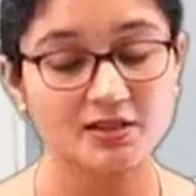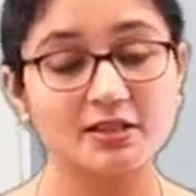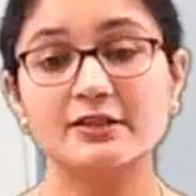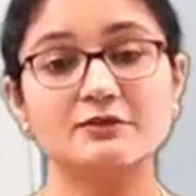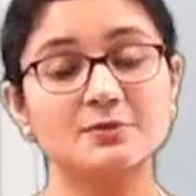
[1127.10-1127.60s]

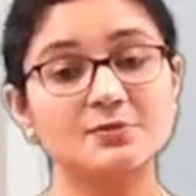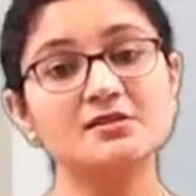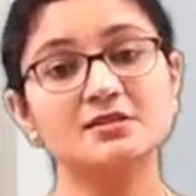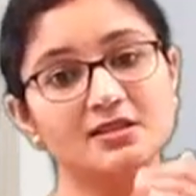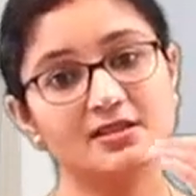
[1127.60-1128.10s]
If the
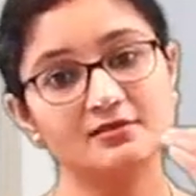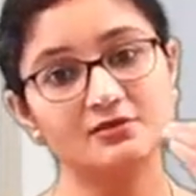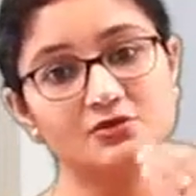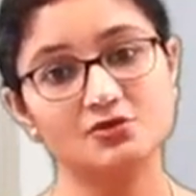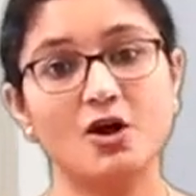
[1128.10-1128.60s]
person doesn't
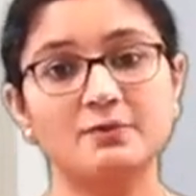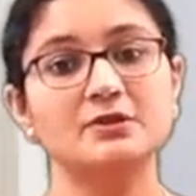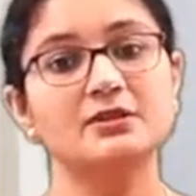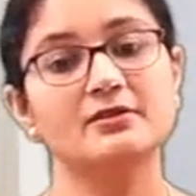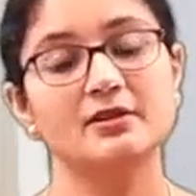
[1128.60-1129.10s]
stop
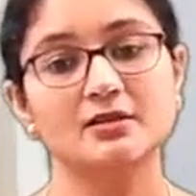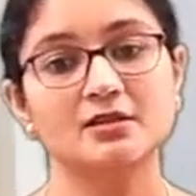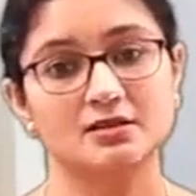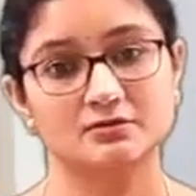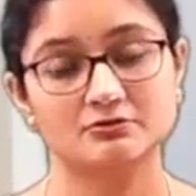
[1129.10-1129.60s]
the
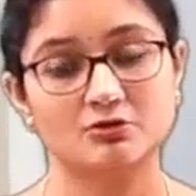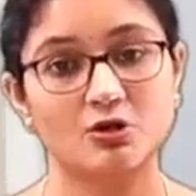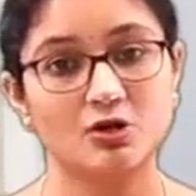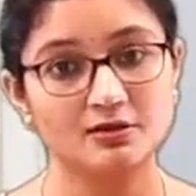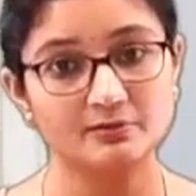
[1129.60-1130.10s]
trigger
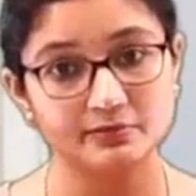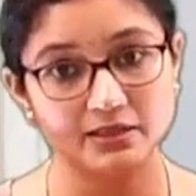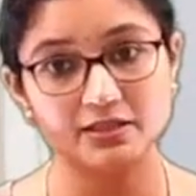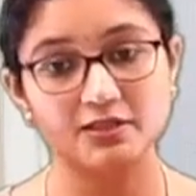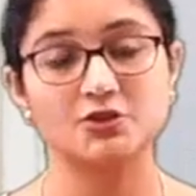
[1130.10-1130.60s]
or the
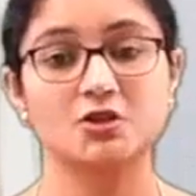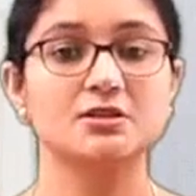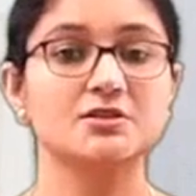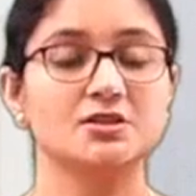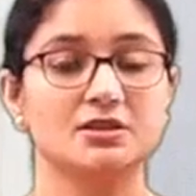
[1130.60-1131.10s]
main
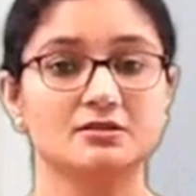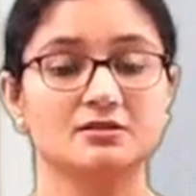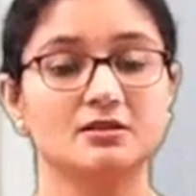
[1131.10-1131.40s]
etiology,